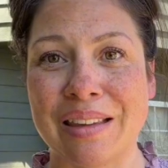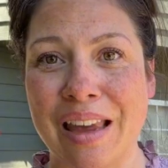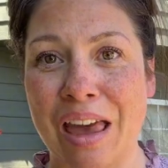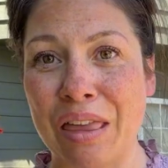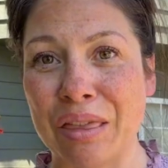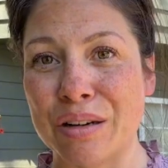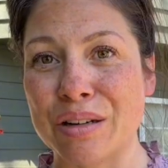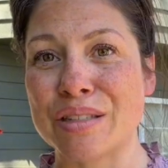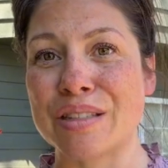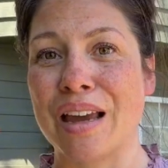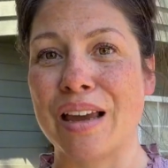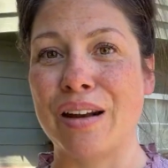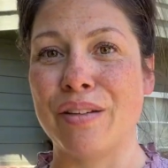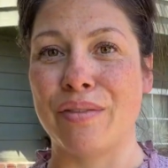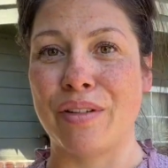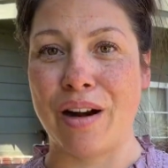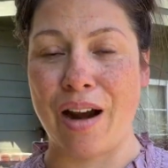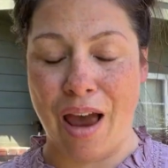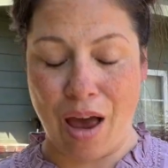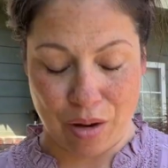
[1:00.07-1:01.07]
the other side of
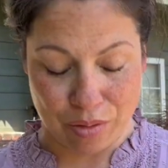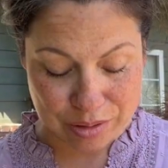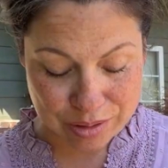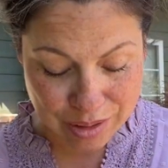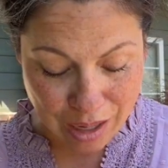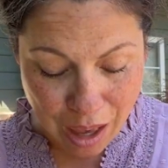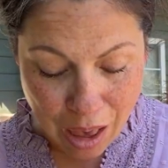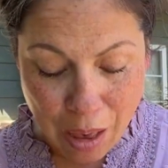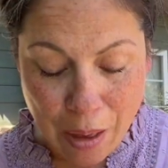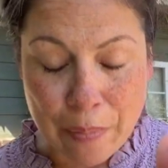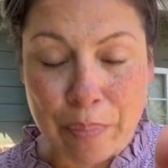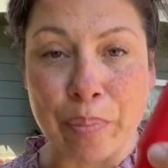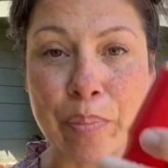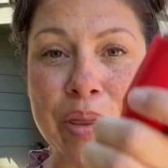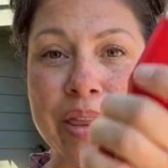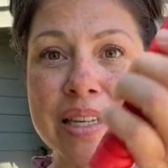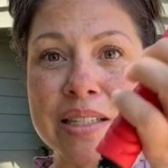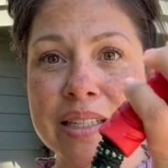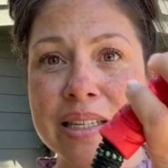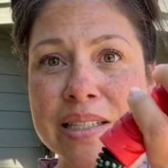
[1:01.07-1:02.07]
our house. But
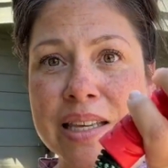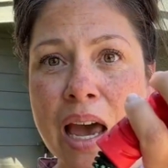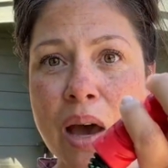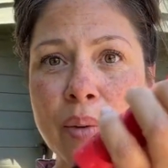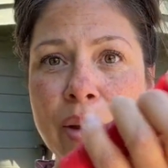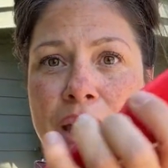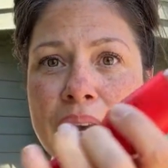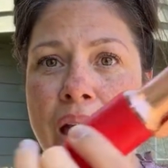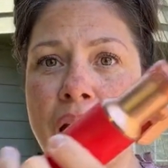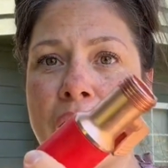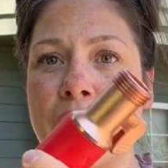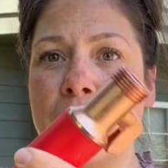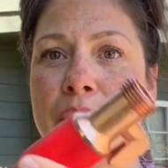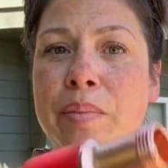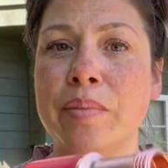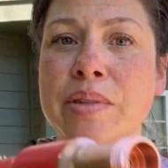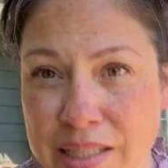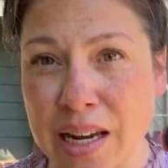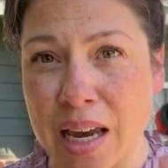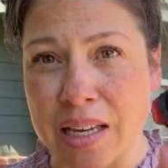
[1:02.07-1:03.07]
this is how it
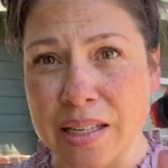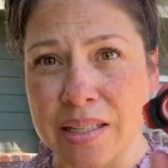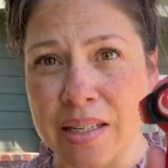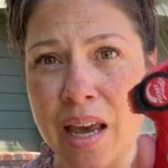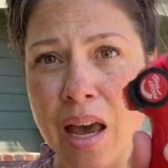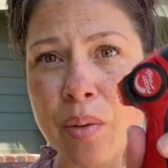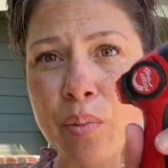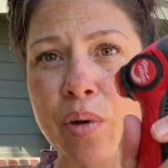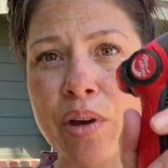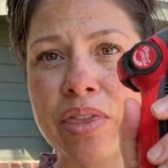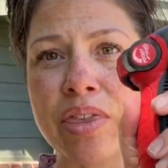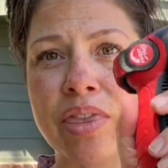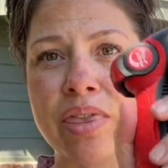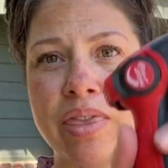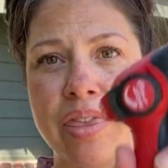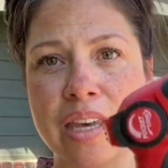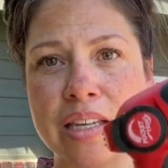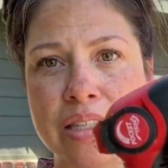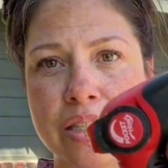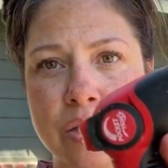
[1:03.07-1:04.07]
comes. It does come with
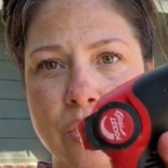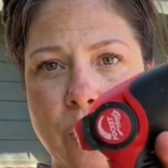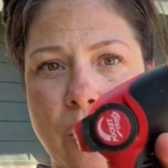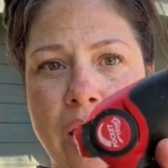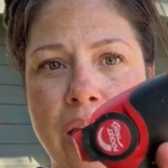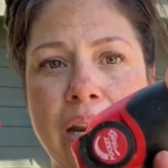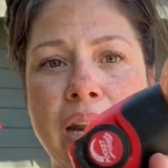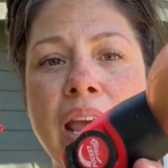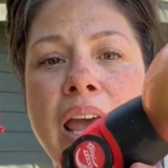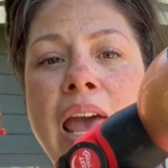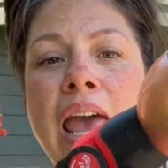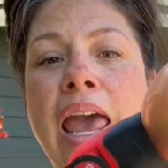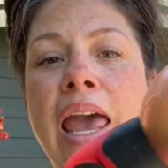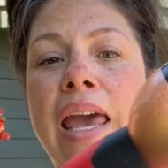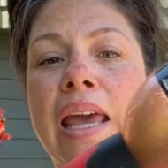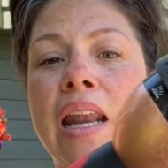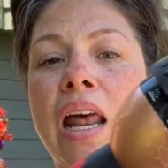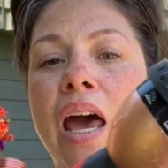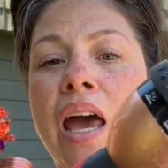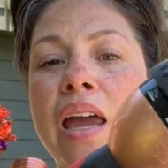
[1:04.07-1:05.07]
this one.
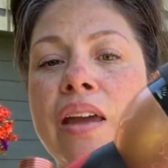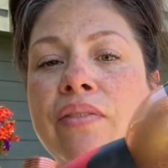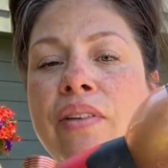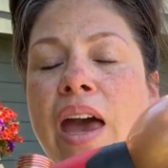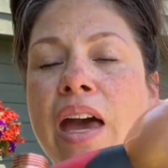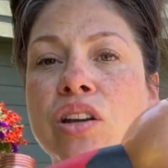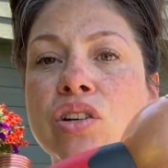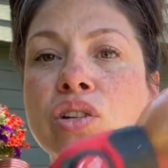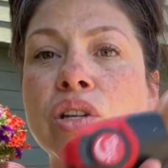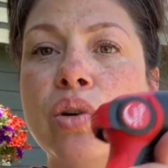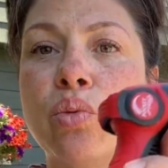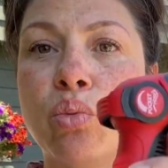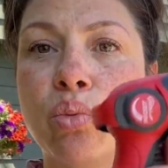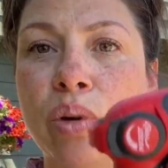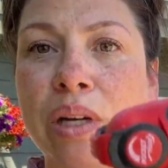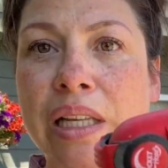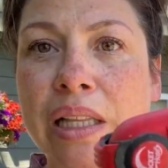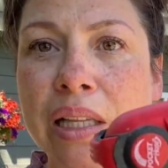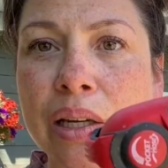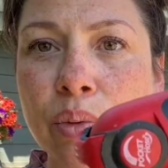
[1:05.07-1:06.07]
And I've actually
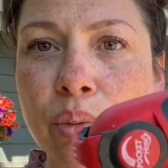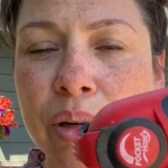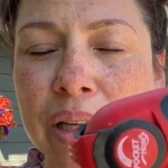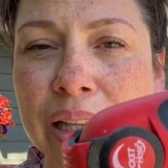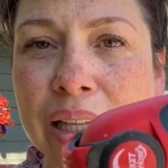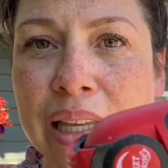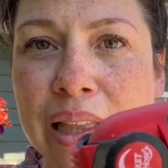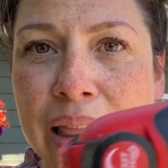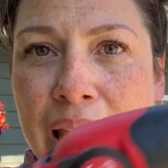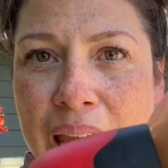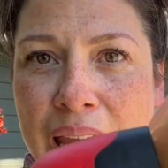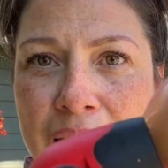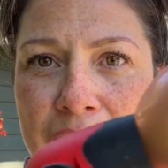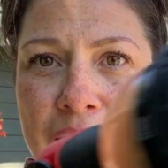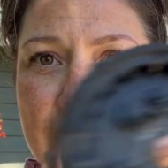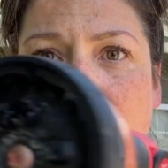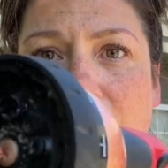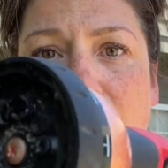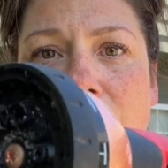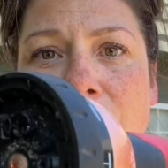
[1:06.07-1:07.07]
really, really
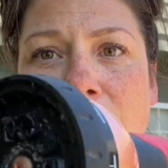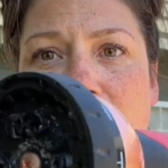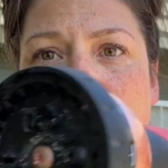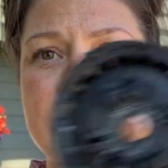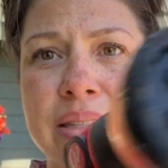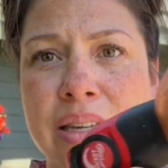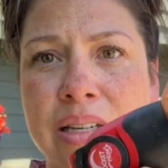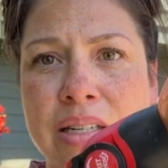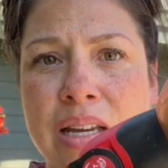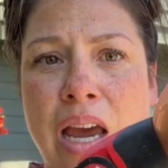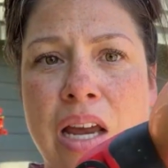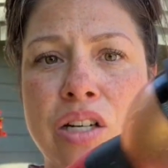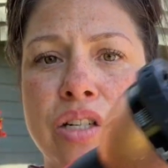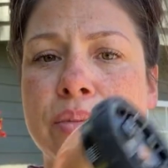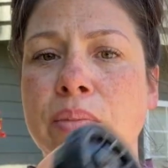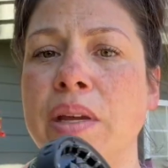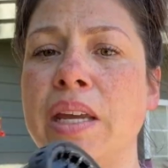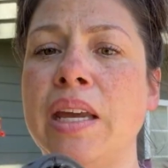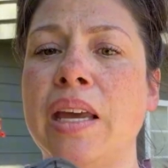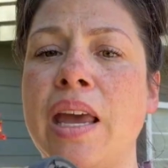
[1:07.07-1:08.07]
like this
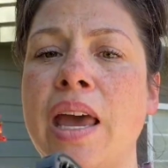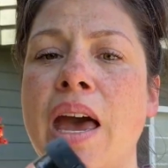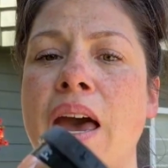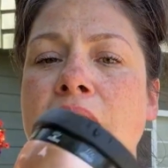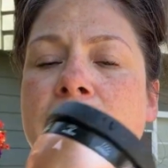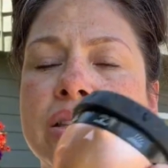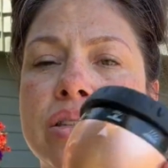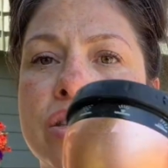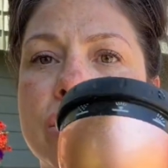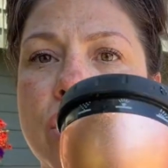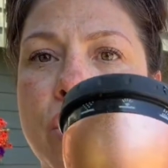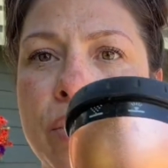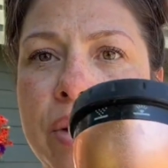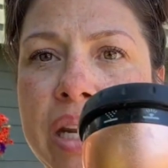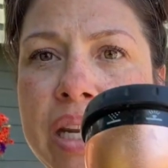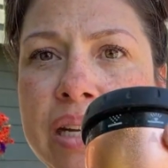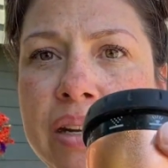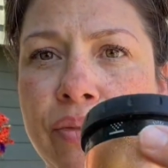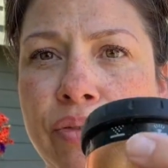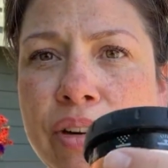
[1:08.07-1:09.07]
attachment. It has so
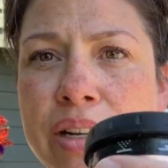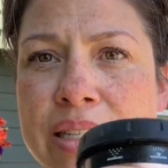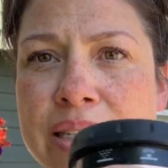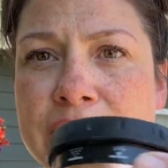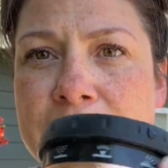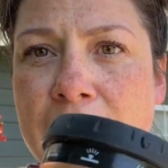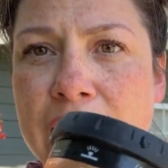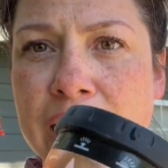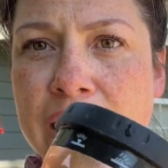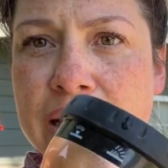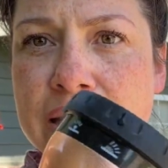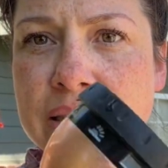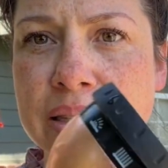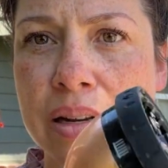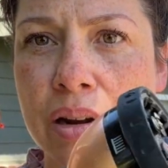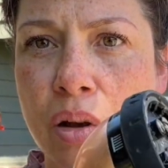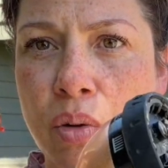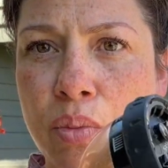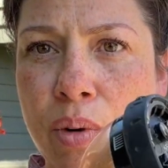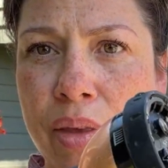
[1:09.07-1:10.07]
many different settings that
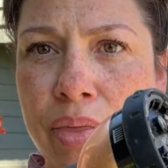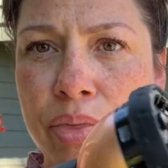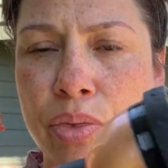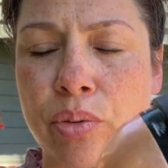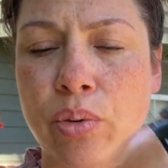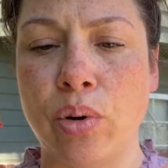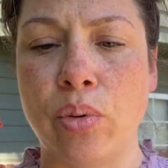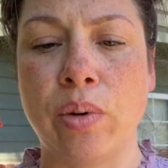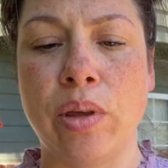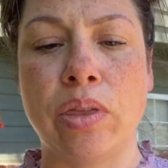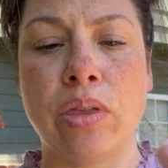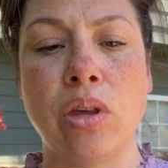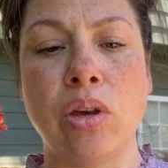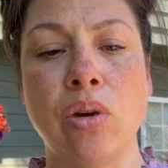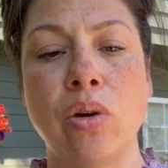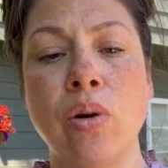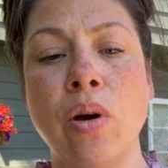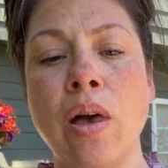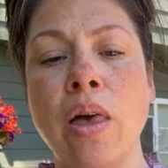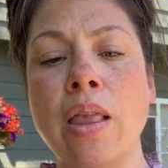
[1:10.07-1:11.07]
I'll run through with
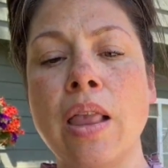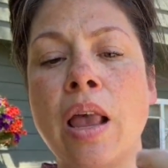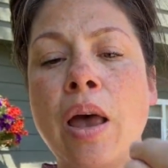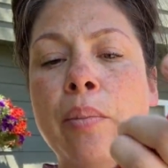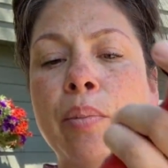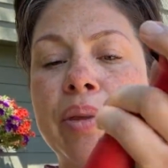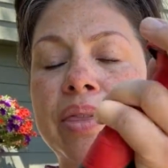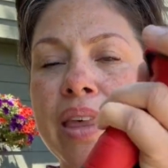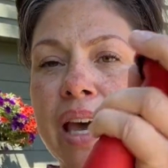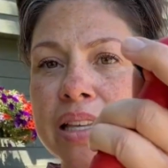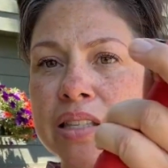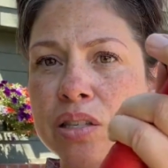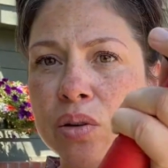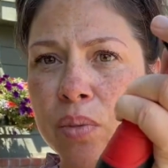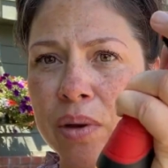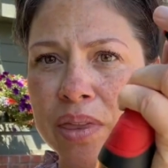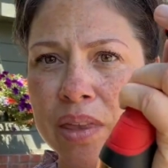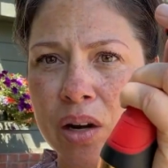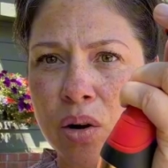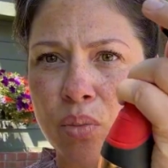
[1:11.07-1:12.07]
you, but that's the
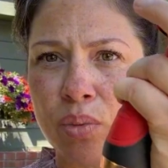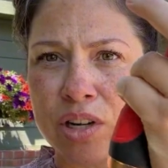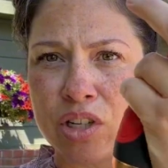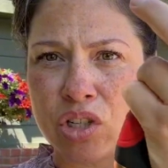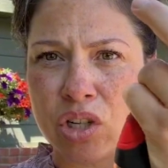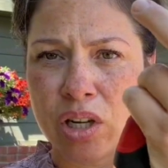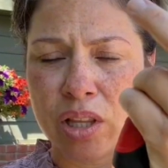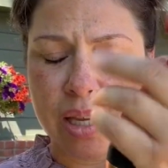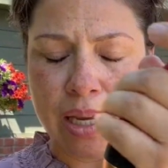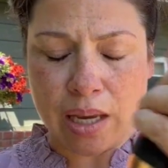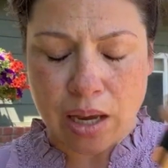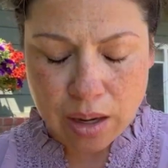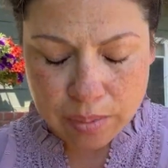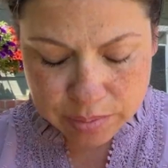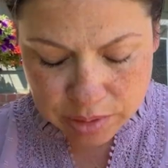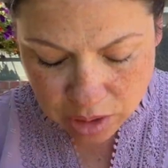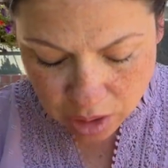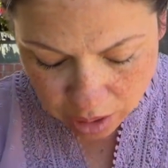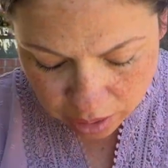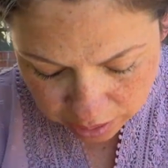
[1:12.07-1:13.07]
one that originally
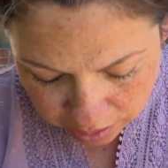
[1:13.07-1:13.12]
comes on